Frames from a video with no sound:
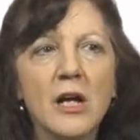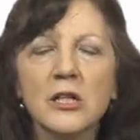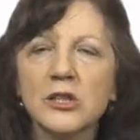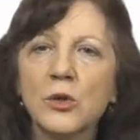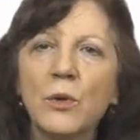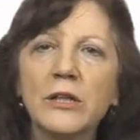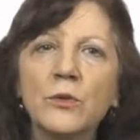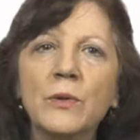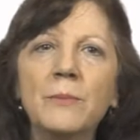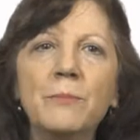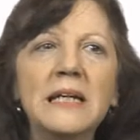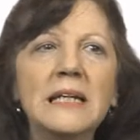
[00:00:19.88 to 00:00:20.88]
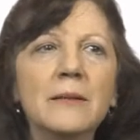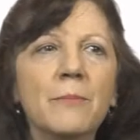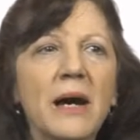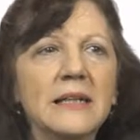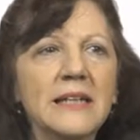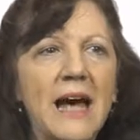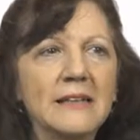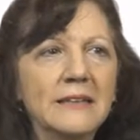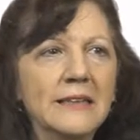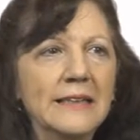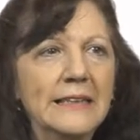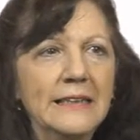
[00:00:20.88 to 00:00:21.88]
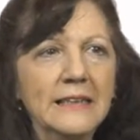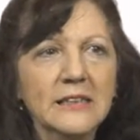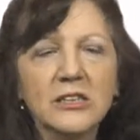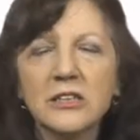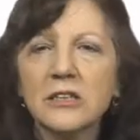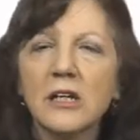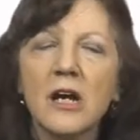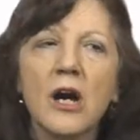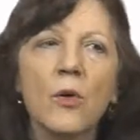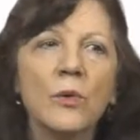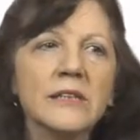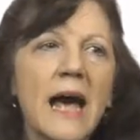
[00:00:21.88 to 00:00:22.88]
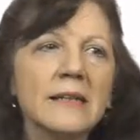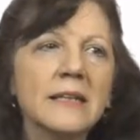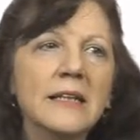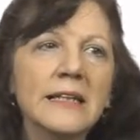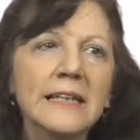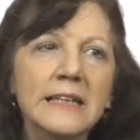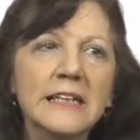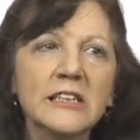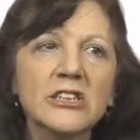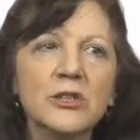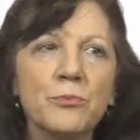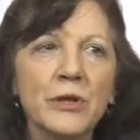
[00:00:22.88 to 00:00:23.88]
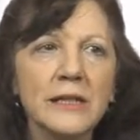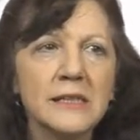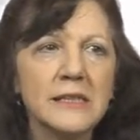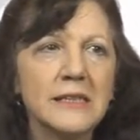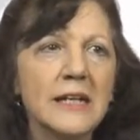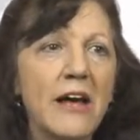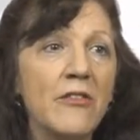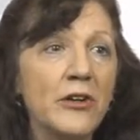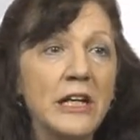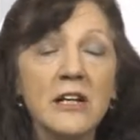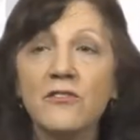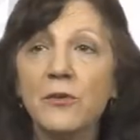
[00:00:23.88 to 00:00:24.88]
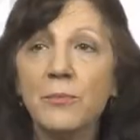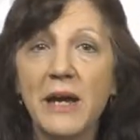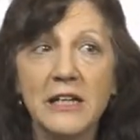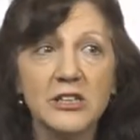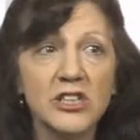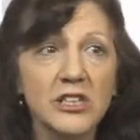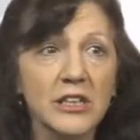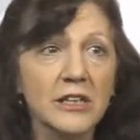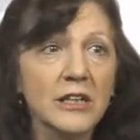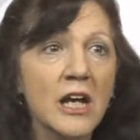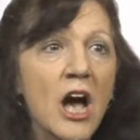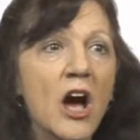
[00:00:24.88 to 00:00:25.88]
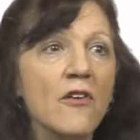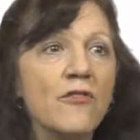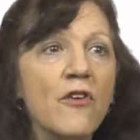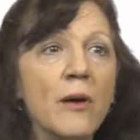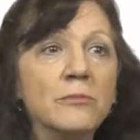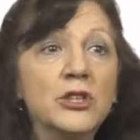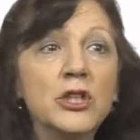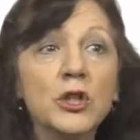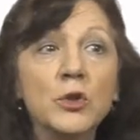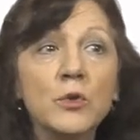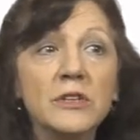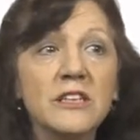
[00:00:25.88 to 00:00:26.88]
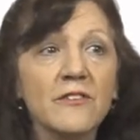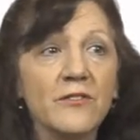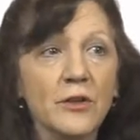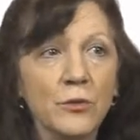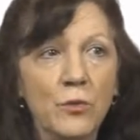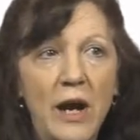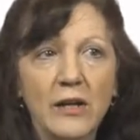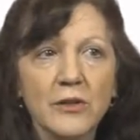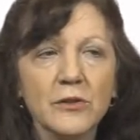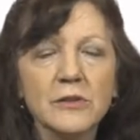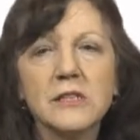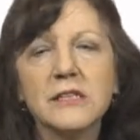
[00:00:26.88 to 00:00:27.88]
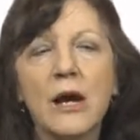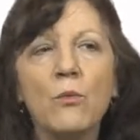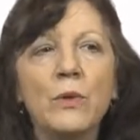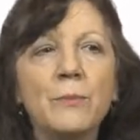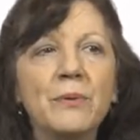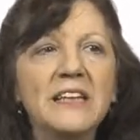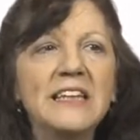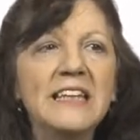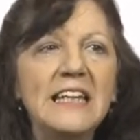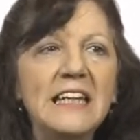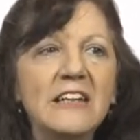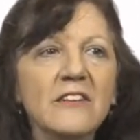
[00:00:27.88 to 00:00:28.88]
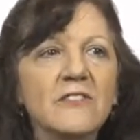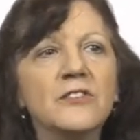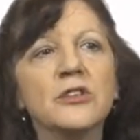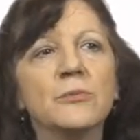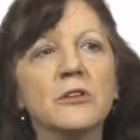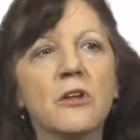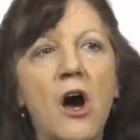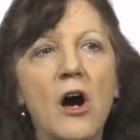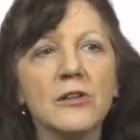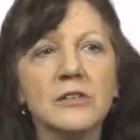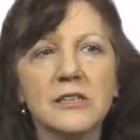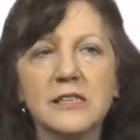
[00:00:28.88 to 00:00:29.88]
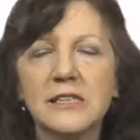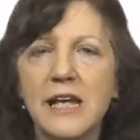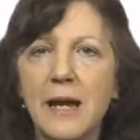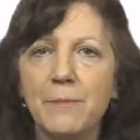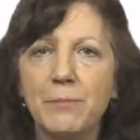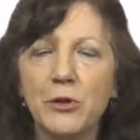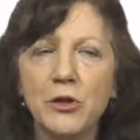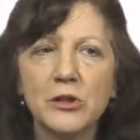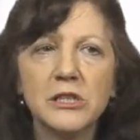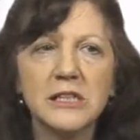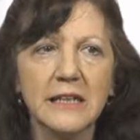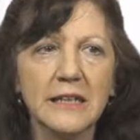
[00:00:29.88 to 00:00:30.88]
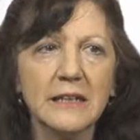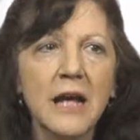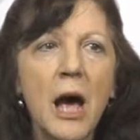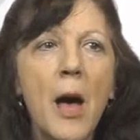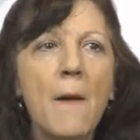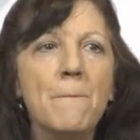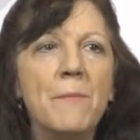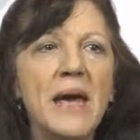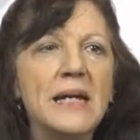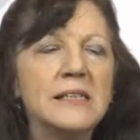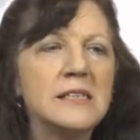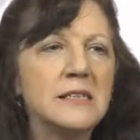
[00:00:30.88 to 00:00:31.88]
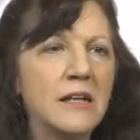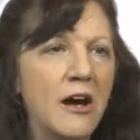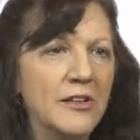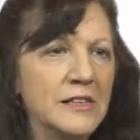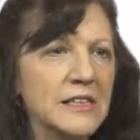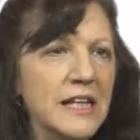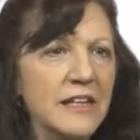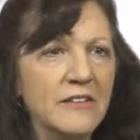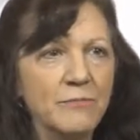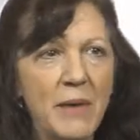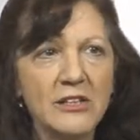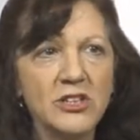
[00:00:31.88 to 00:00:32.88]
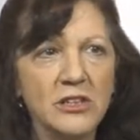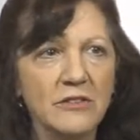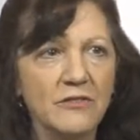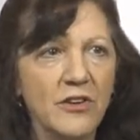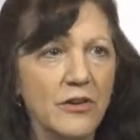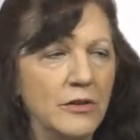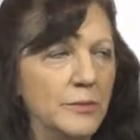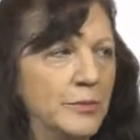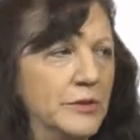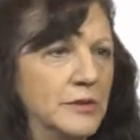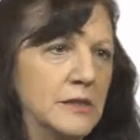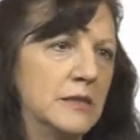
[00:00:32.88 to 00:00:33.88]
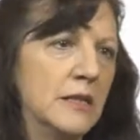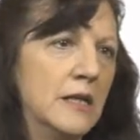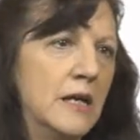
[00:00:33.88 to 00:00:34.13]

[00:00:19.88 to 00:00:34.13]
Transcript: So what do we mean by data linkage? Well, data linkage brings together information from two different records that we believe to belong to the same person based on a set of matching variables.